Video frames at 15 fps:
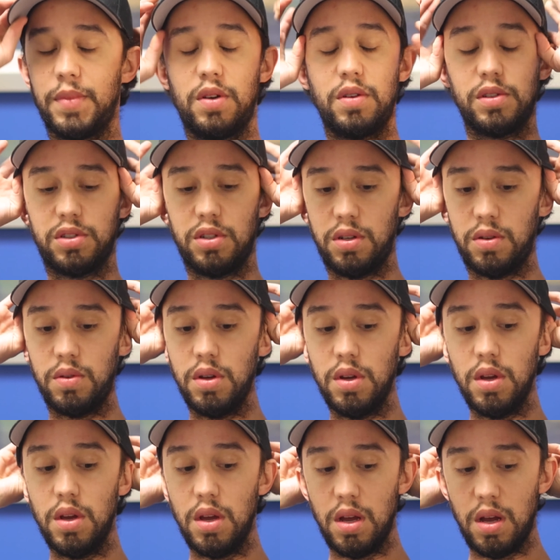Mm-hmm. So
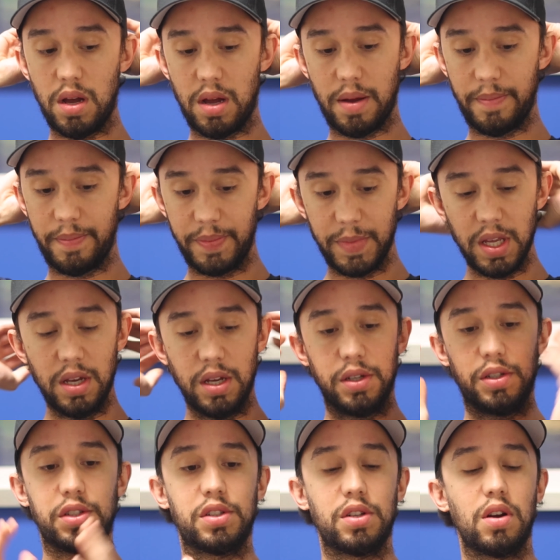
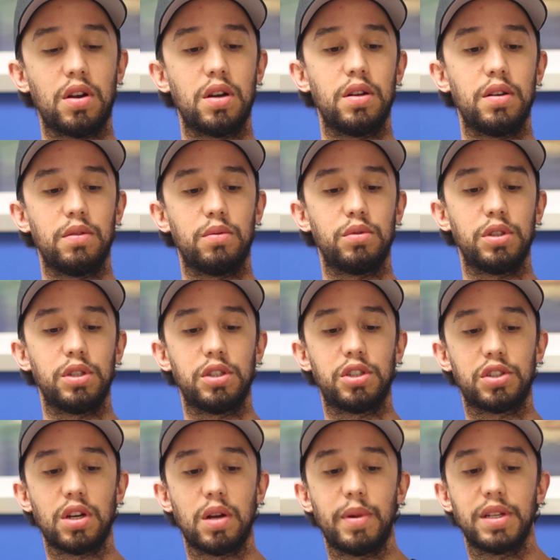to start, well, you
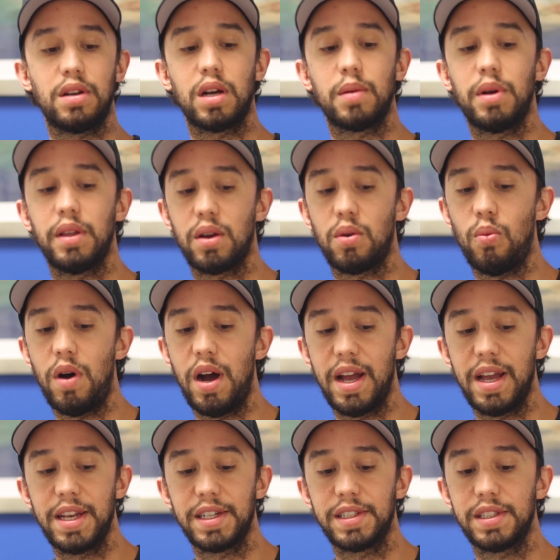just start by talking about like
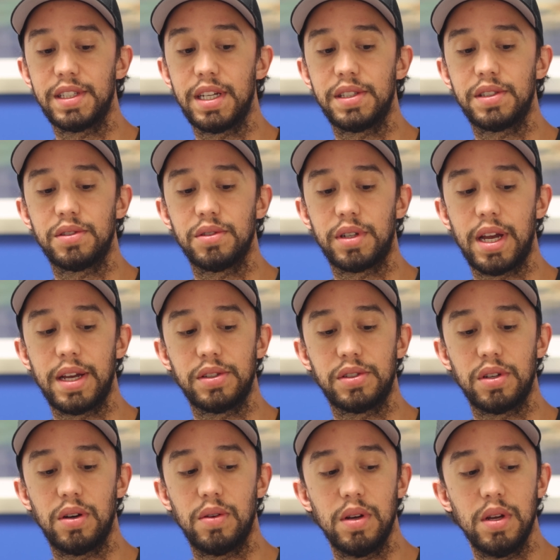why it exists, okay?
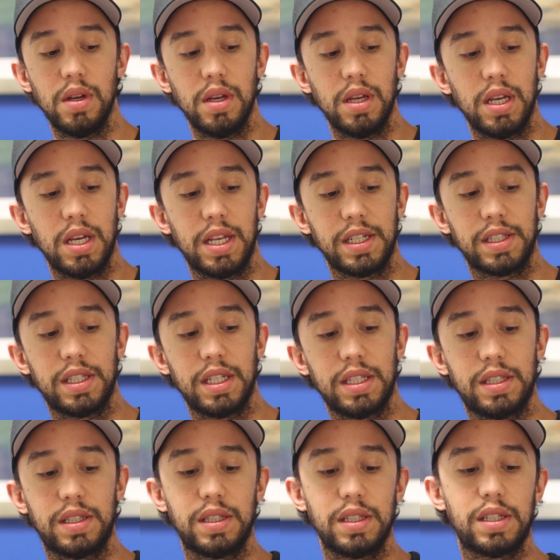So it
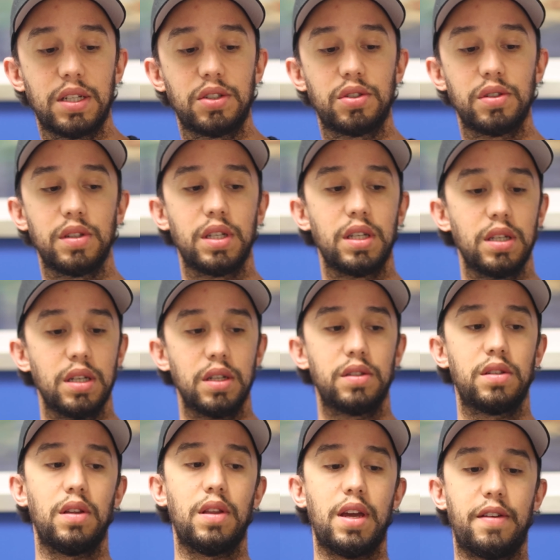exists essentially
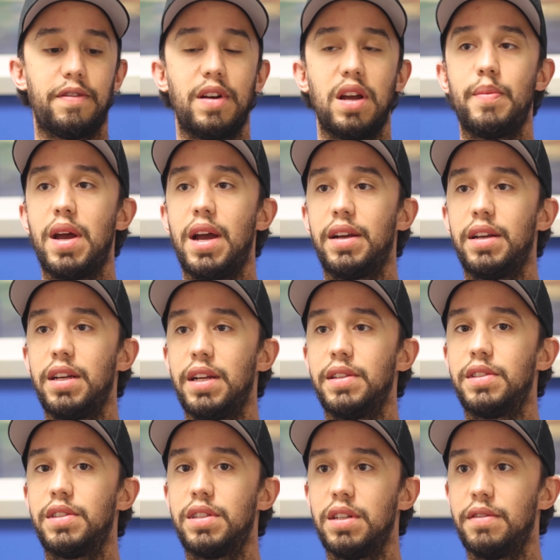to like fight back
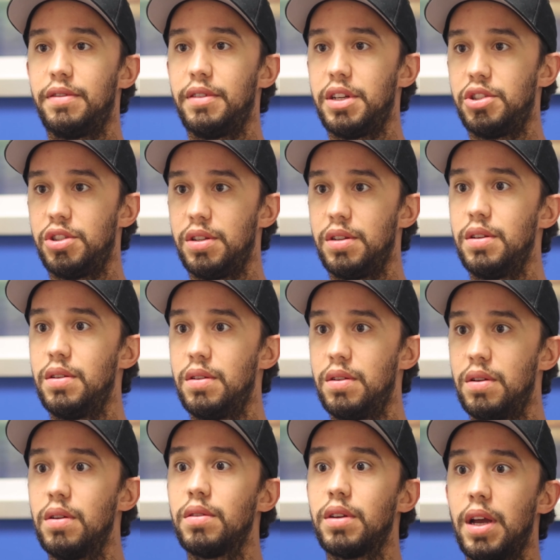against inflation,
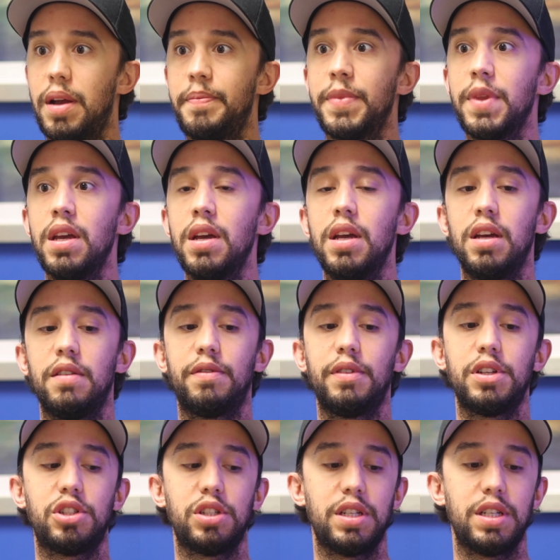okay?
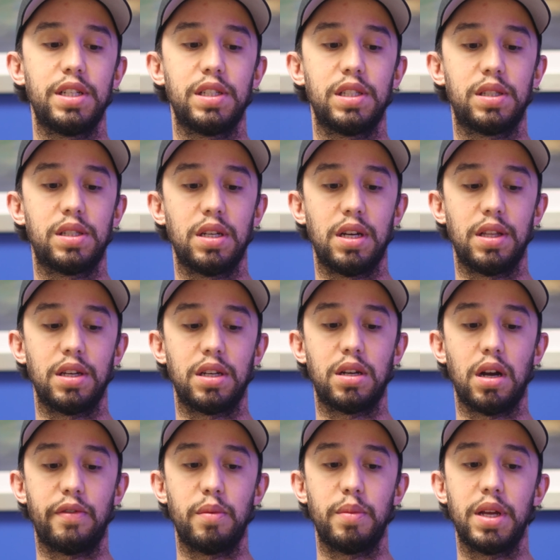Inflation is the
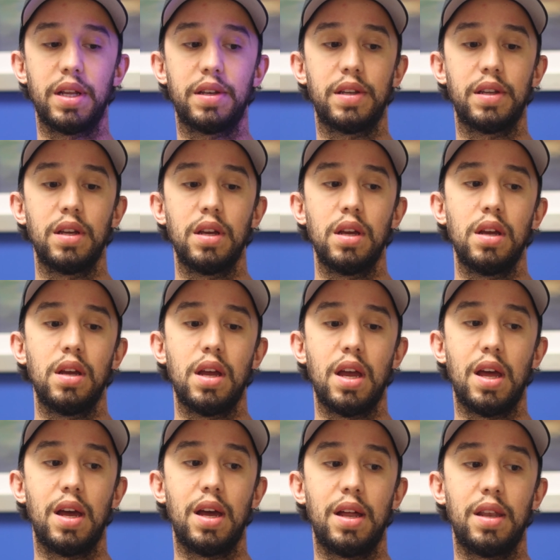government
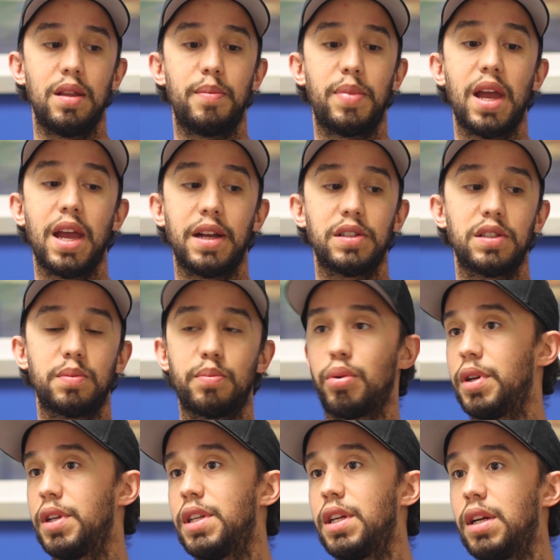and the banks
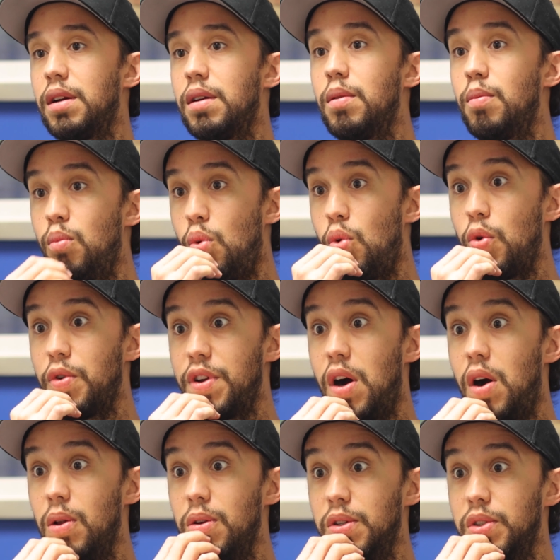printing more
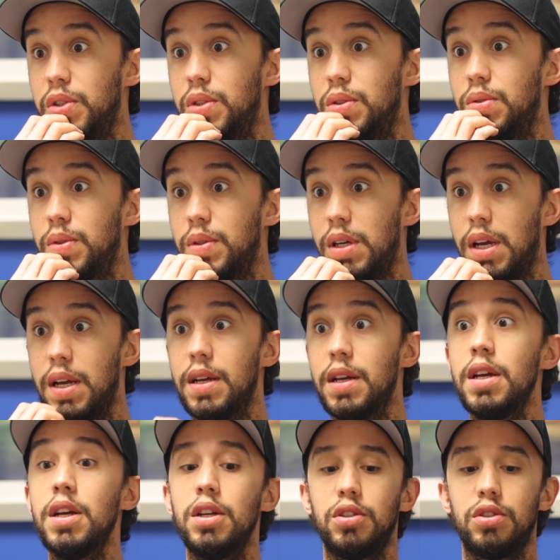dollars, okay?
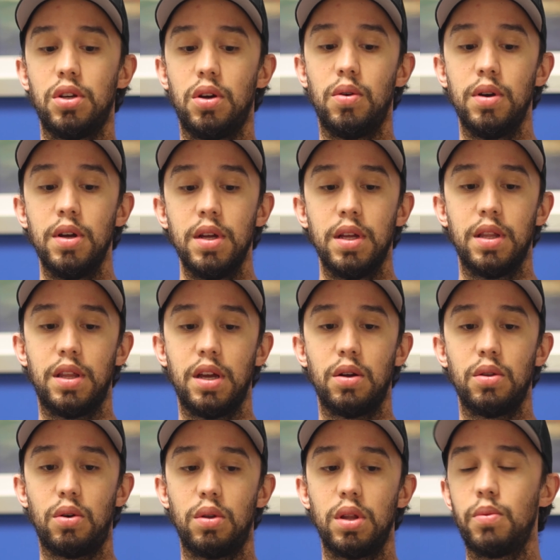So
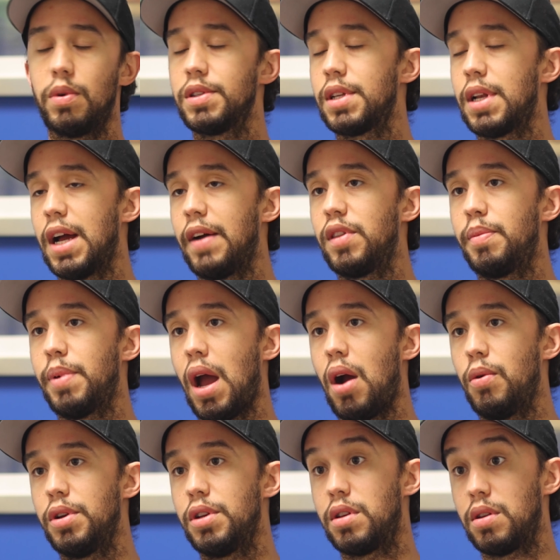they're the only ones that have the
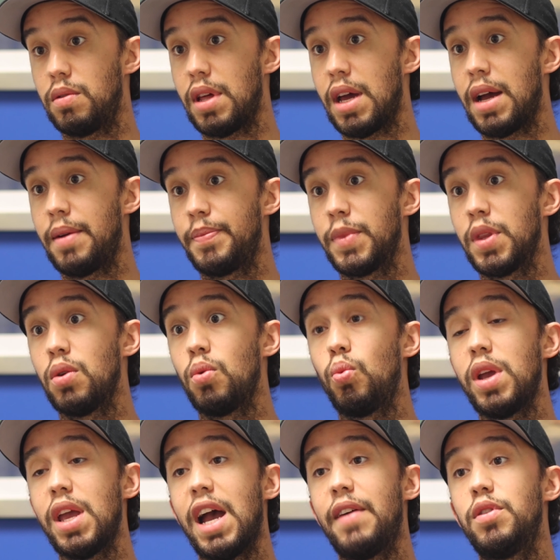power to do that.
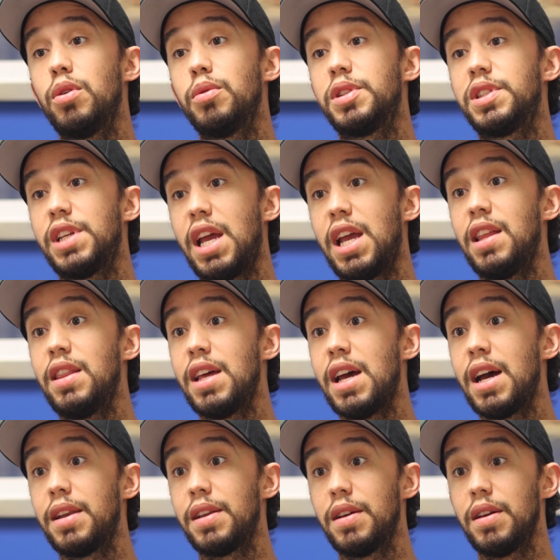We have no say in
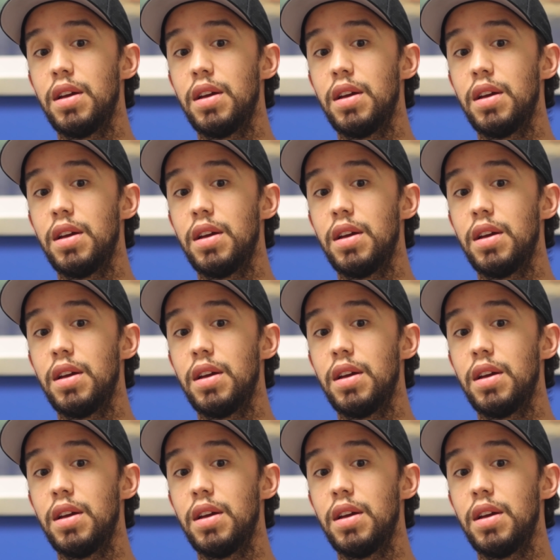that.